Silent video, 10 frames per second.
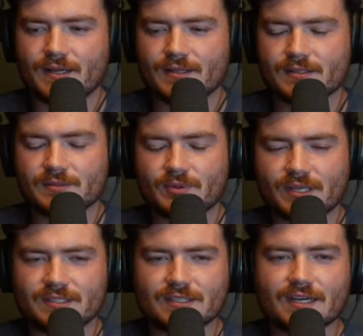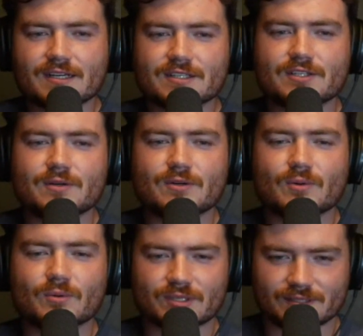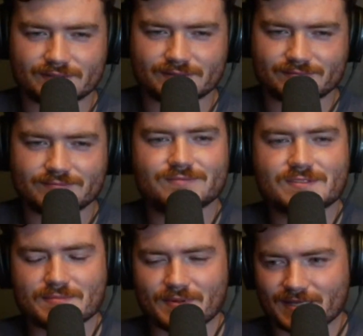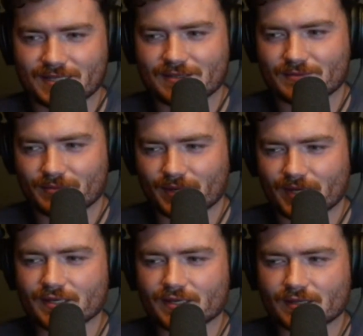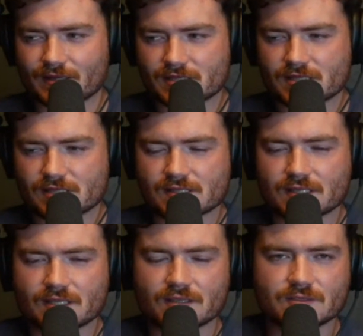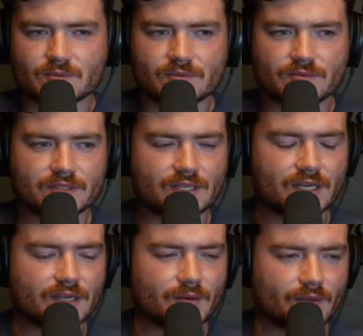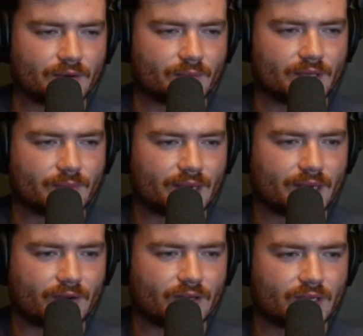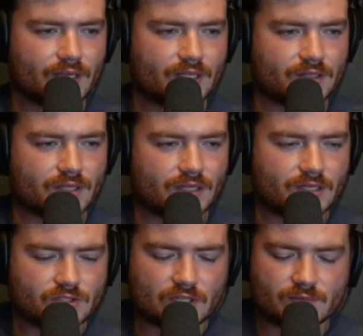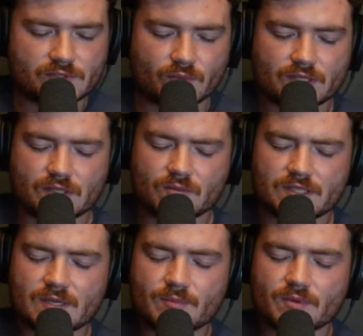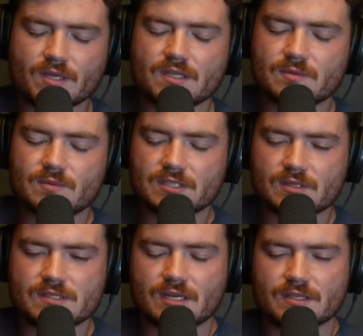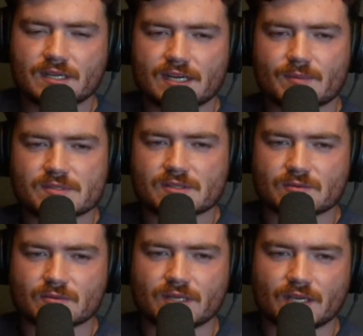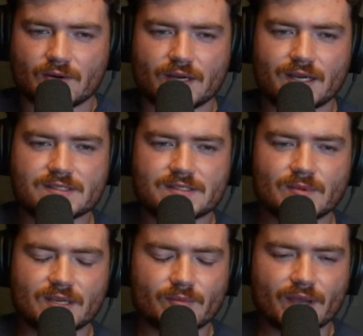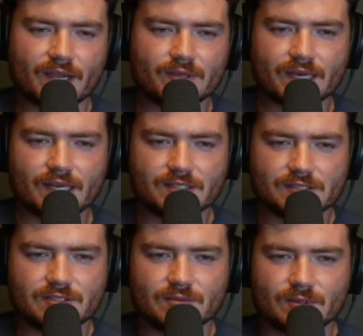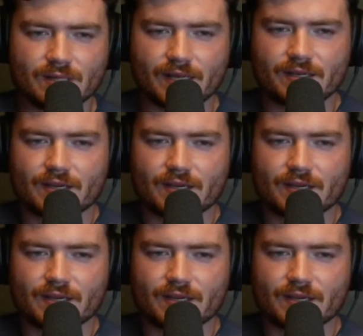The plan did not go according to plan, but let's briefly talk a little bit about the trip. So we typically do these hunt talk episodes where we go on hunts, then we come back and we kind of just do it like